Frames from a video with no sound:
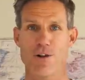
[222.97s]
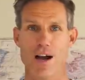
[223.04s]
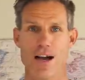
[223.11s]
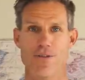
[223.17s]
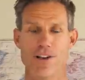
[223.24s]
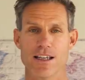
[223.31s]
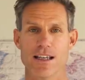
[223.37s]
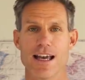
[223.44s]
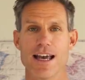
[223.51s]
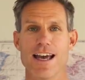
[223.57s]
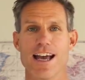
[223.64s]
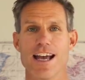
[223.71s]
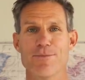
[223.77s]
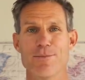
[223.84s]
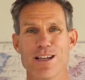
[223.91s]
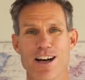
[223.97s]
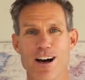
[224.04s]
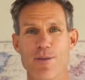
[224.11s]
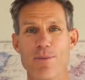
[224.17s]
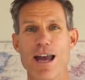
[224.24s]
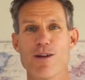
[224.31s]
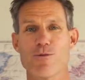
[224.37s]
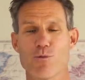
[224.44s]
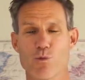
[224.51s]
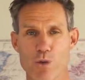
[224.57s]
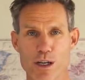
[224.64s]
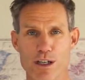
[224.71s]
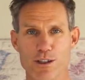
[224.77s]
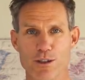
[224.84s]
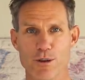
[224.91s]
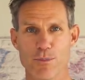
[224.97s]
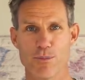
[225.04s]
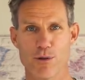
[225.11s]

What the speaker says: driving has become a real